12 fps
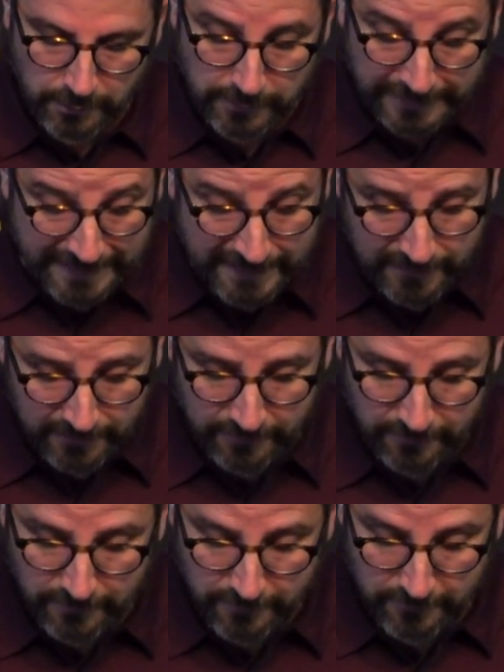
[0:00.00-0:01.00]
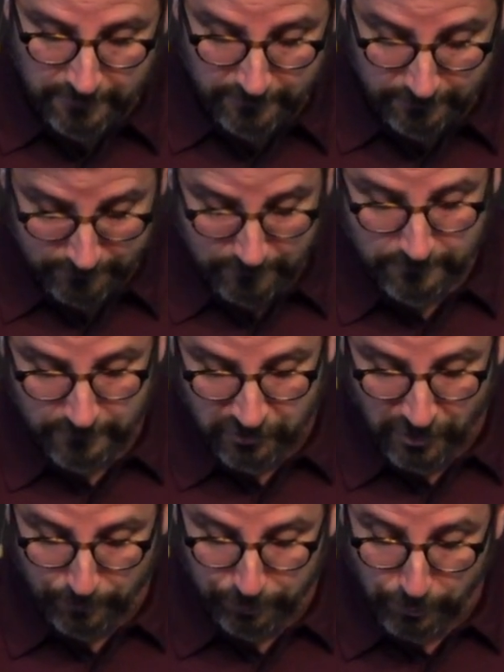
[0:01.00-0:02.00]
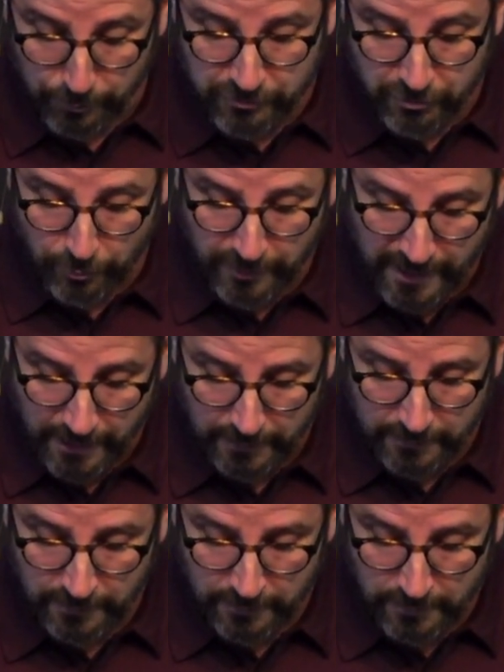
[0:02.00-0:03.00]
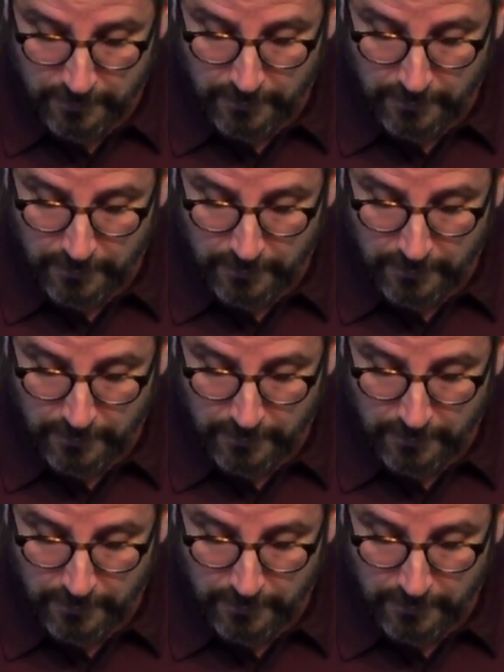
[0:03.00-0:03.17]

He shall bruise your head,